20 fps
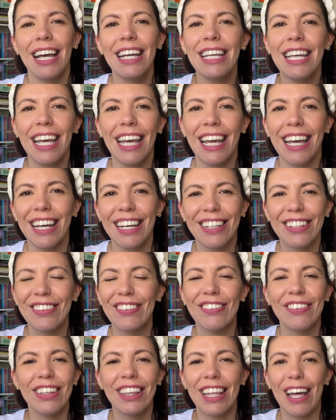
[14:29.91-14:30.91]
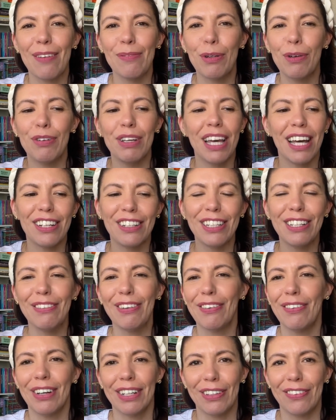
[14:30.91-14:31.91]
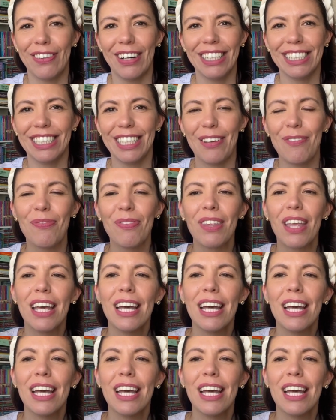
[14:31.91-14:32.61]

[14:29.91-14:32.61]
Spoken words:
I can't with that movie. I don't even want to watch it.